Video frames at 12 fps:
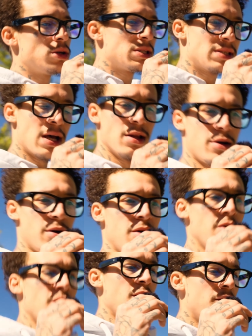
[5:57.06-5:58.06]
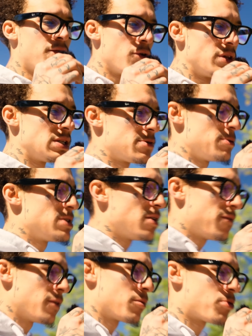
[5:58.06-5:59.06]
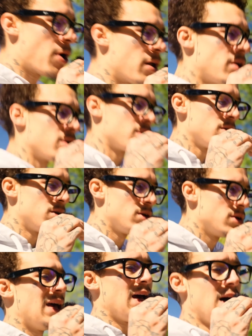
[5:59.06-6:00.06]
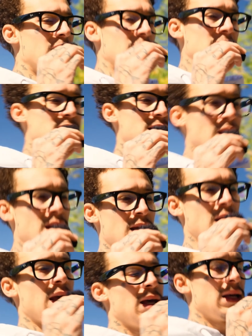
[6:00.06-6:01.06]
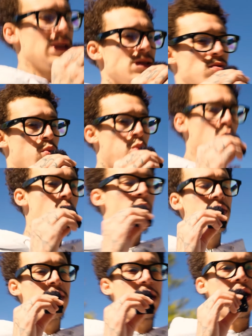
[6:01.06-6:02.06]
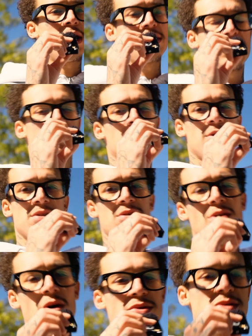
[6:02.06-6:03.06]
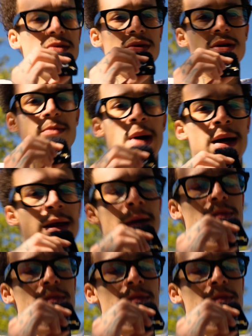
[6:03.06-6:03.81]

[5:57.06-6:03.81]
seller for this specific product. A listing is what the customers go to buy that